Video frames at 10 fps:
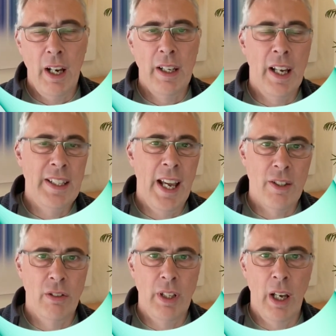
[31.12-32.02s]
yes
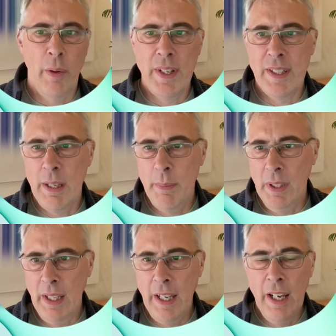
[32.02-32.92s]
or no. And
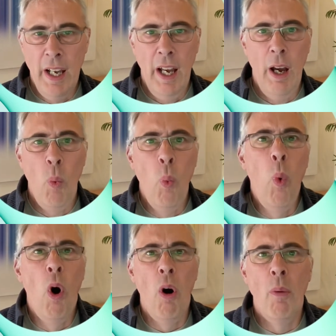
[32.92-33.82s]
similarly,
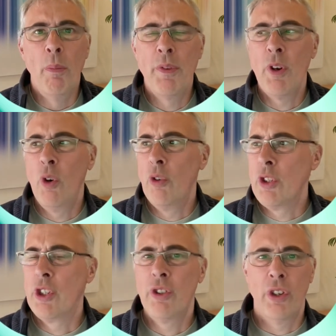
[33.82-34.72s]
warmth or
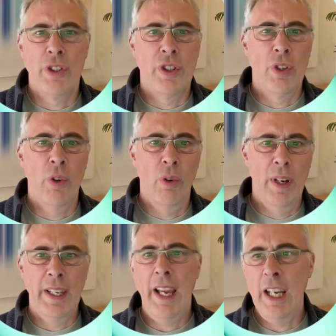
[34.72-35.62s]
trust or
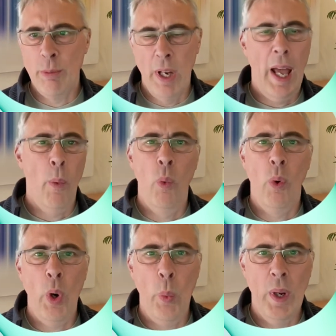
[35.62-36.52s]
engagement,
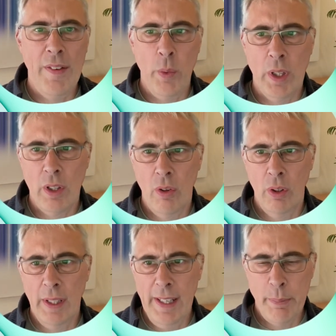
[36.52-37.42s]
whatever you want to
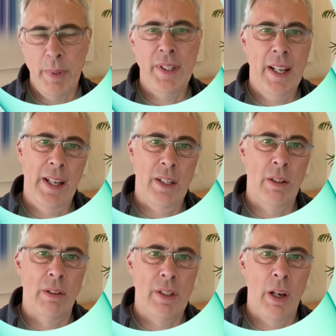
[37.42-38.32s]
call it, let's pretend that's
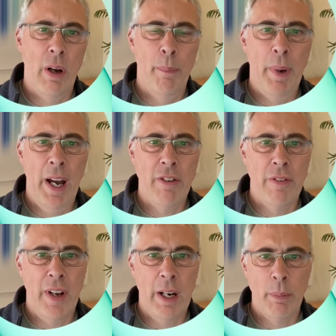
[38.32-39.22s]
also a binary
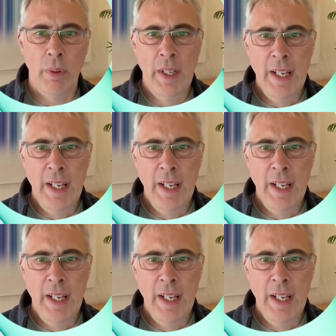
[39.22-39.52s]
variable.